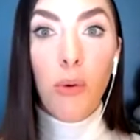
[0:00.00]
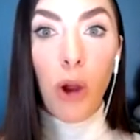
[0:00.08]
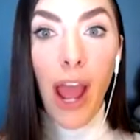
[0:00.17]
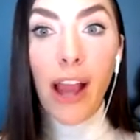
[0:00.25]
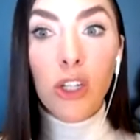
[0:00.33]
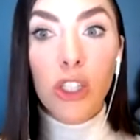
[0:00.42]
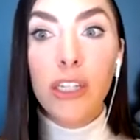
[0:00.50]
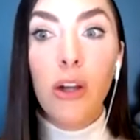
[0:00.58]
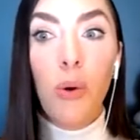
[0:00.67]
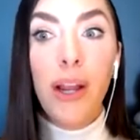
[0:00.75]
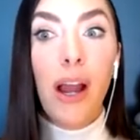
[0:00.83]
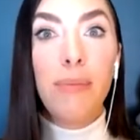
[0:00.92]
were actually
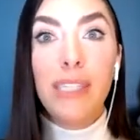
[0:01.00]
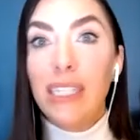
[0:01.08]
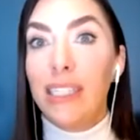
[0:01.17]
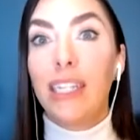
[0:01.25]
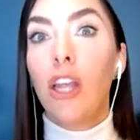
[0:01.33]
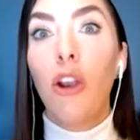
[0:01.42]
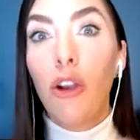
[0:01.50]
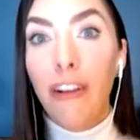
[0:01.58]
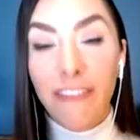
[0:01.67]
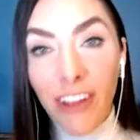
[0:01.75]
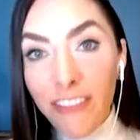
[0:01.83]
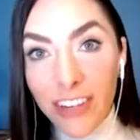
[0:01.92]
going up to six
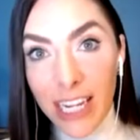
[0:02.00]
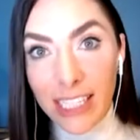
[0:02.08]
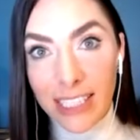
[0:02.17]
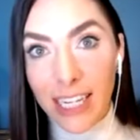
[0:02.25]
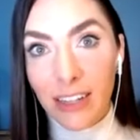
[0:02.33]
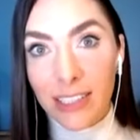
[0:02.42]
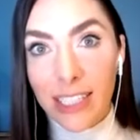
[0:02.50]
hundred fifteen sales